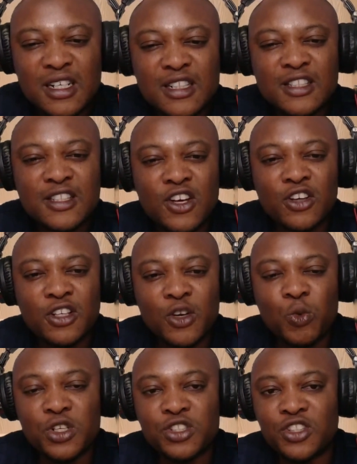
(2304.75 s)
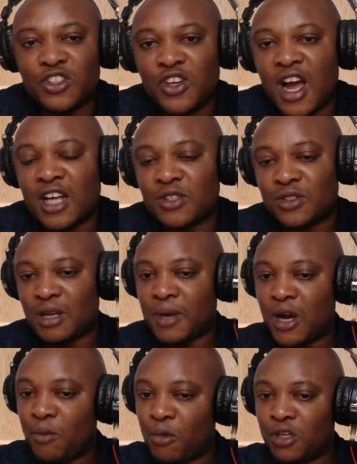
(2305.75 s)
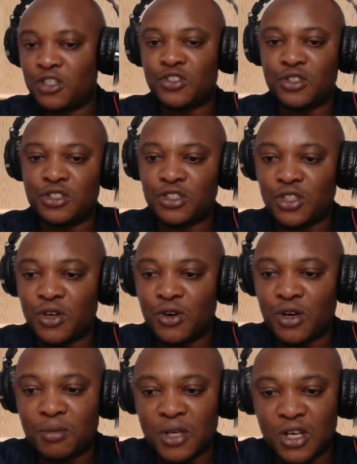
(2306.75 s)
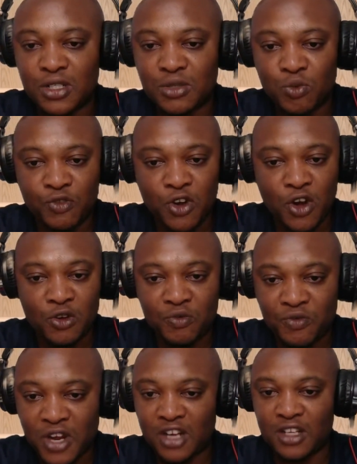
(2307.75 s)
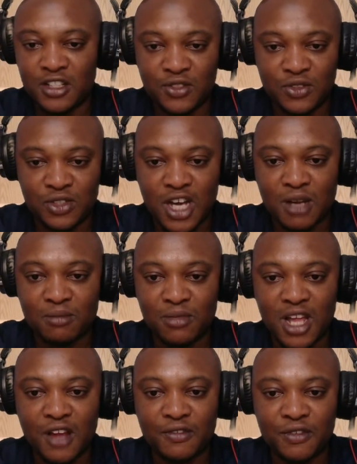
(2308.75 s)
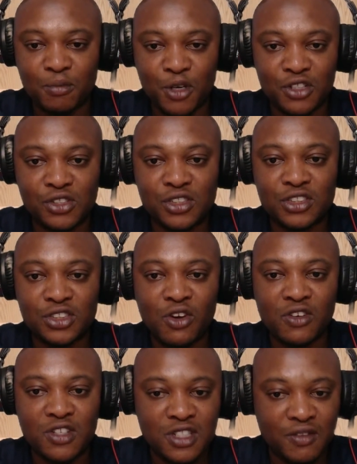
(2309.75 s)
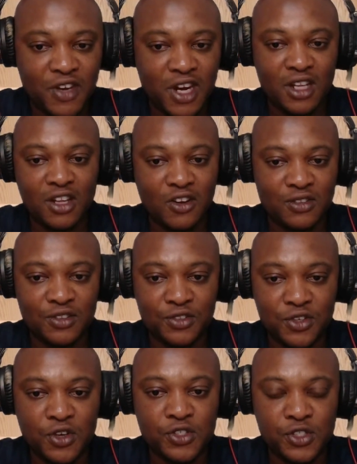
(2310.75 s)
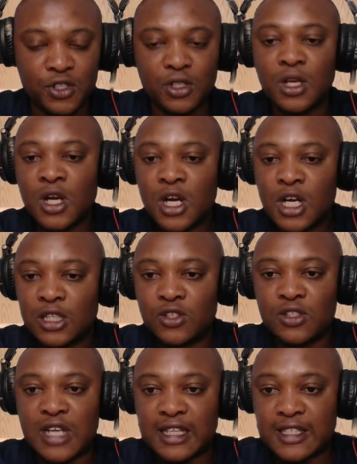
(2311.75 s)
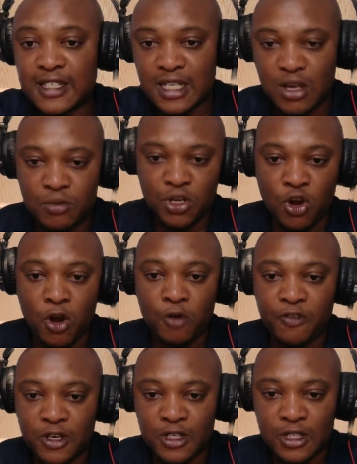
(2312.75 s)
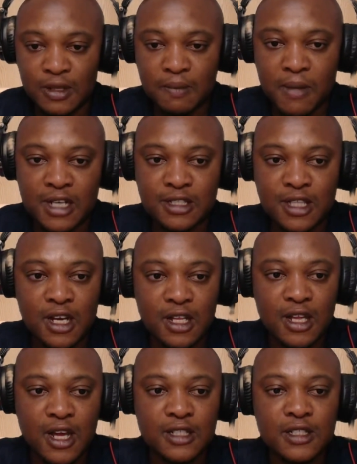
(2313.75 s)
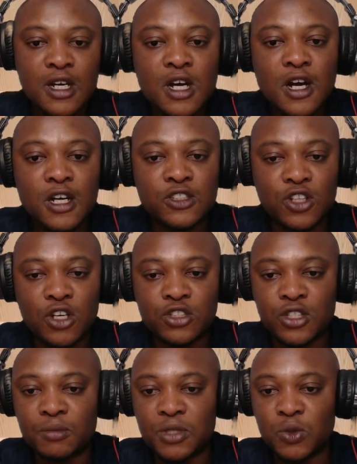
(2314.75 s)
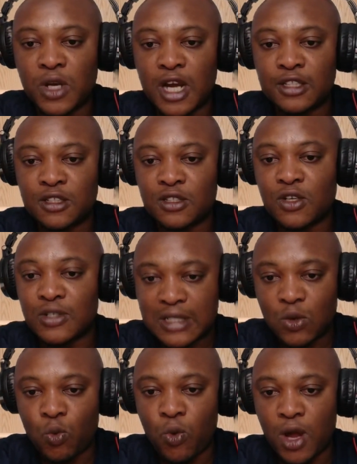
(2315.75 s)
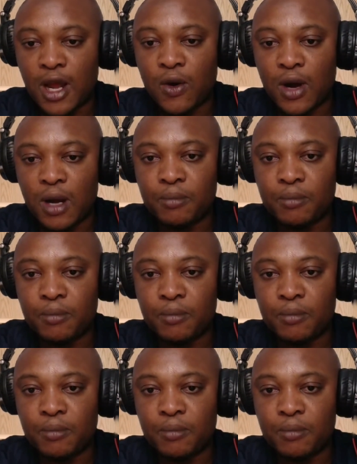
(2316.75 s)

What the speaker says: The other question you asked was about monitoring stock, because we've got very little time left. Monitoring stocks is a very long discussion. Those are things I'll be covering in the masterclass. It's not something we can discuss in 1 hour.